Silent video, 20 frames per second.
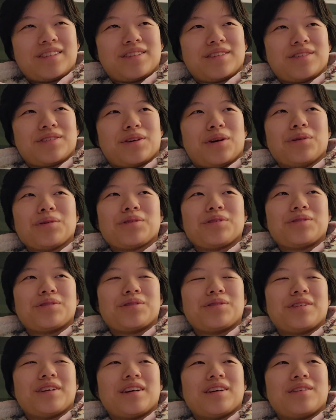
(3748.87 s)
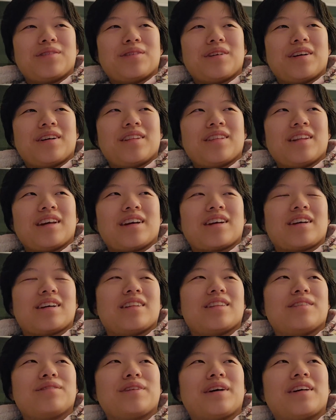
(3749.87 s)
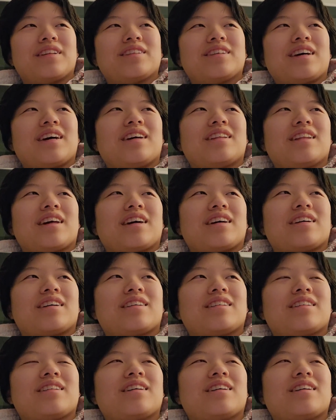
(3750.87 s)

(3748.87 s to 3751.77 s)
to go to like an event and like